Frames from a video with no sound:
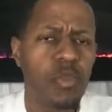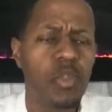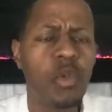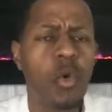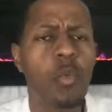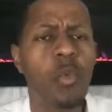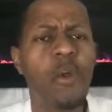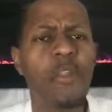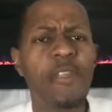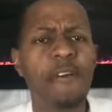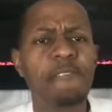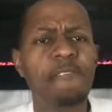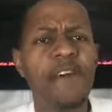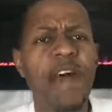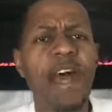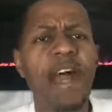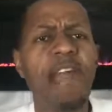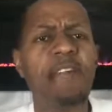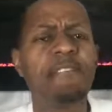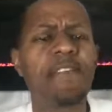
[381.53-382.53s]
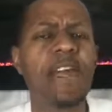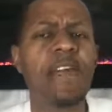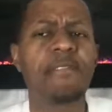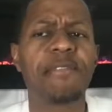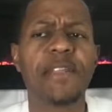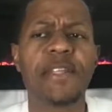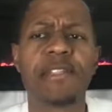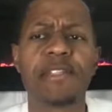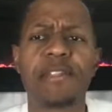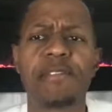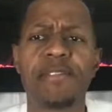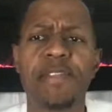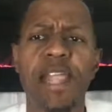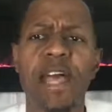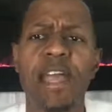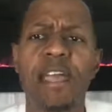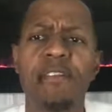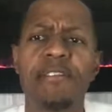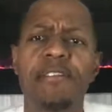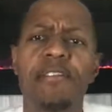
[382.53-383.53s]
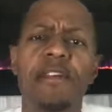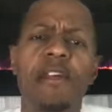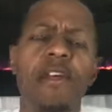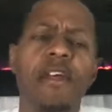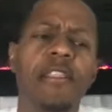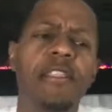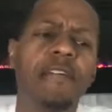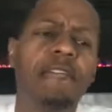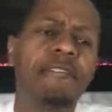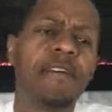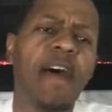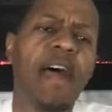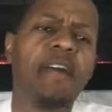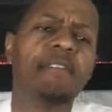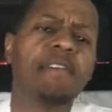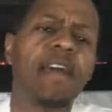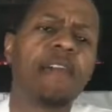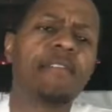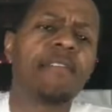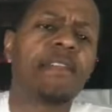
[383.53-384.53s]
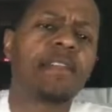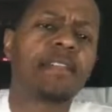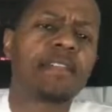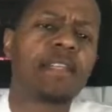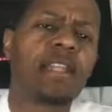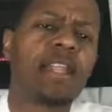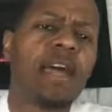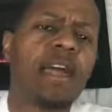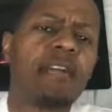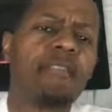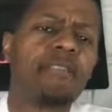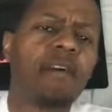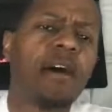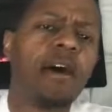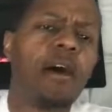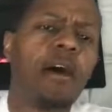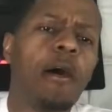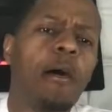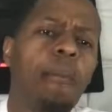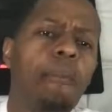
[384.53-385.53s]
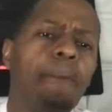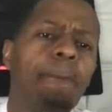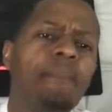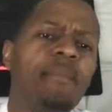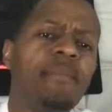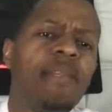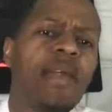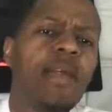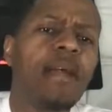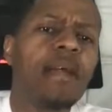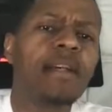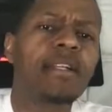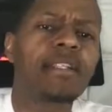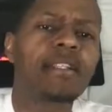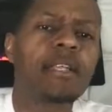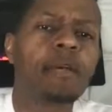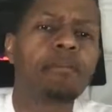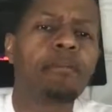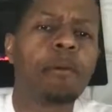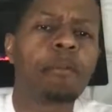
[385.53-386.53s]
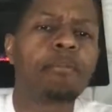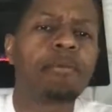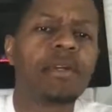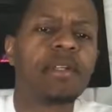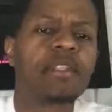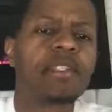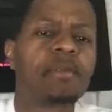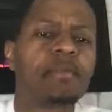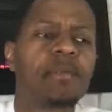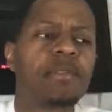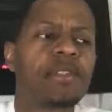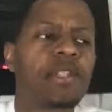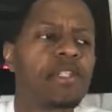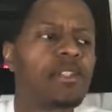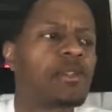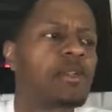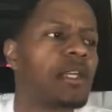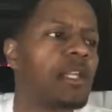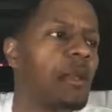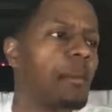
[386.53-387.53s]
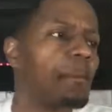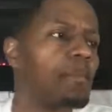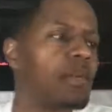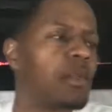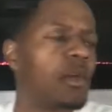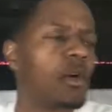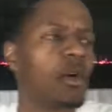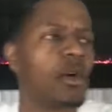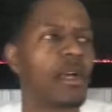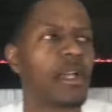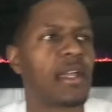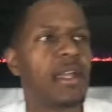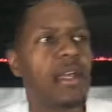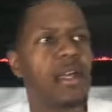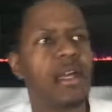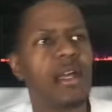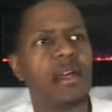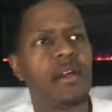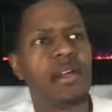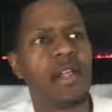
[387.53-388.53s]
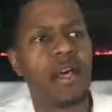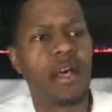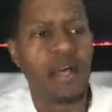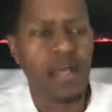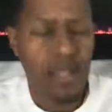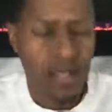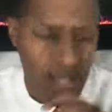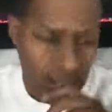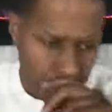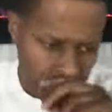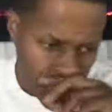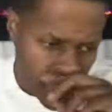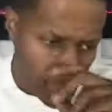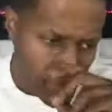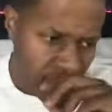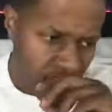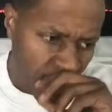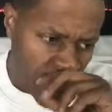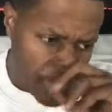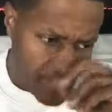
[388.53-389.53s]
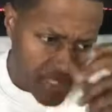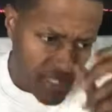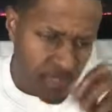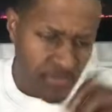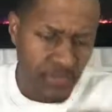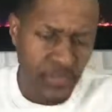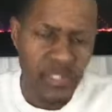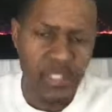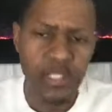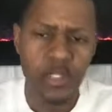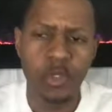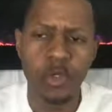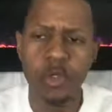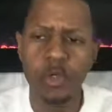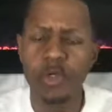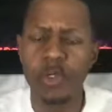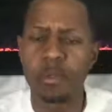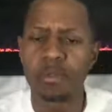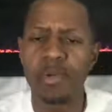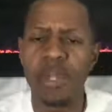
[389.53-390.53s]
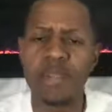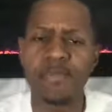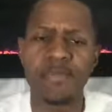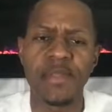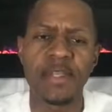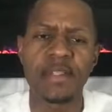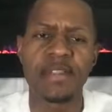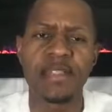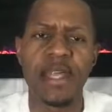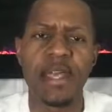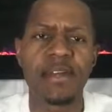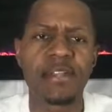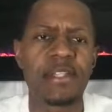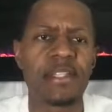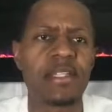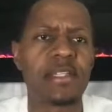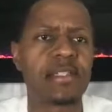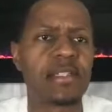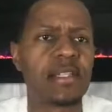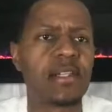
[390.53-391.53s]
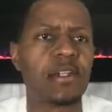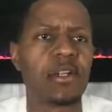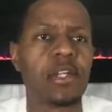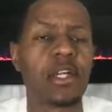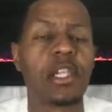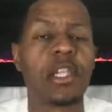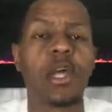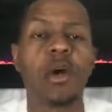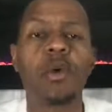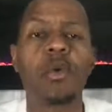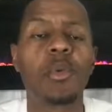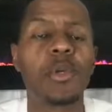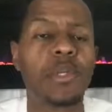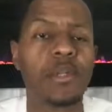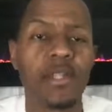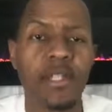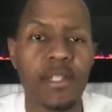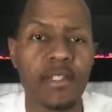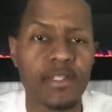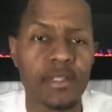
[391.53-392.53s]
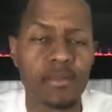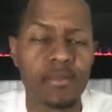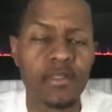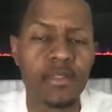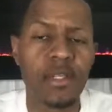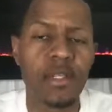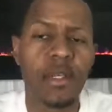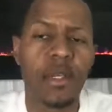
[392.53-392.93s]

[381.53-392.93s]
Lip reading: were the 5 ethics of life. The 5 ethics of life. There are simple principles that you can employ. Sometimes it's really cool to break things down in these little colloquialisms